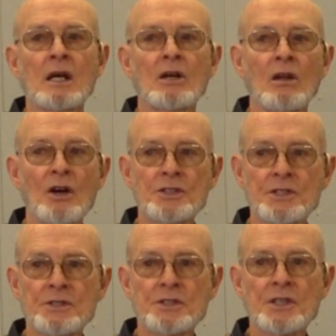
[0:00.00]

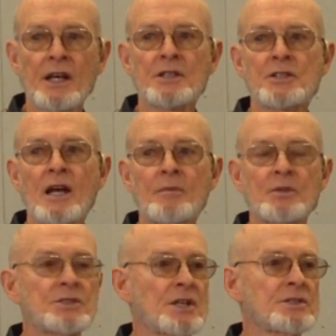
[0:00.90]
Colossians, the second
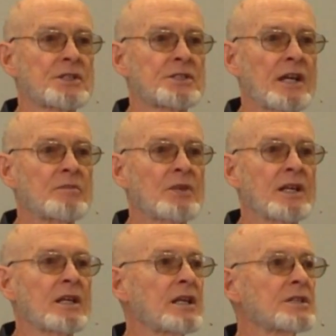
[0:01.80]
chapter, says the same
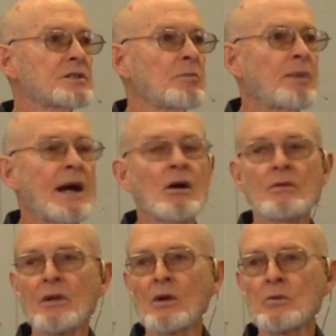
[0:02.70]
thing, and He is the
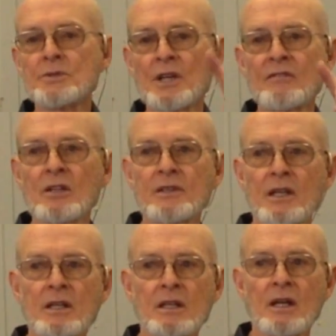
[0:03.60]
power that holds
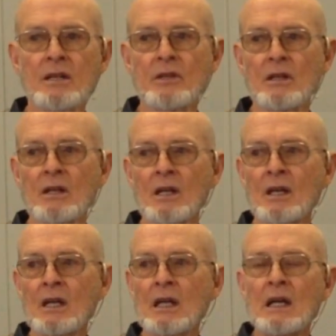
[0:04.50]
everything together.
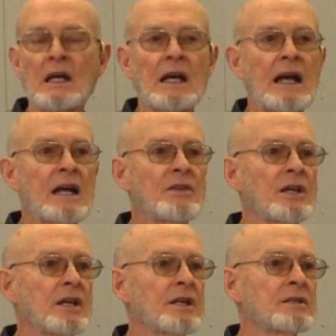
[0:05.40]
And
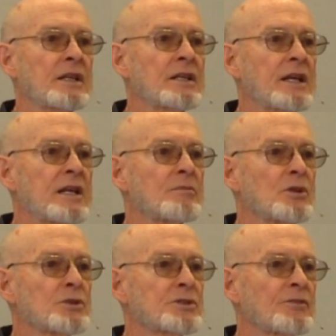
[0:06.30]
then in, in
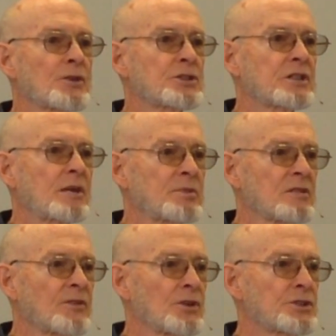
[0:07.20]
Hebrews, the first couple
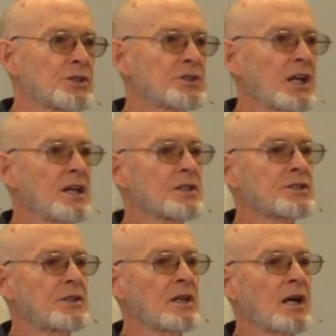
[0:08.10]
of verses, He
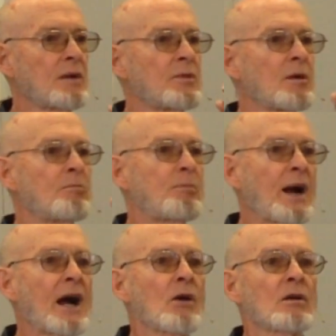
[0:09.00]
is the, the
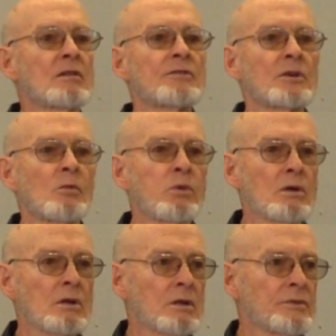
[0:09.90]
power of the
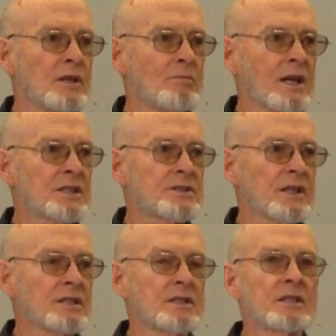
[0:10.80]
Word that makes
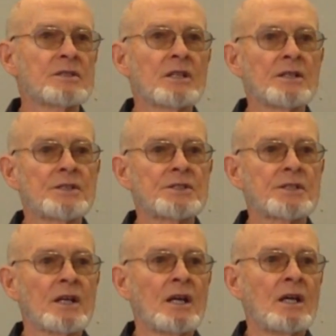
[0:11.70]
things exist.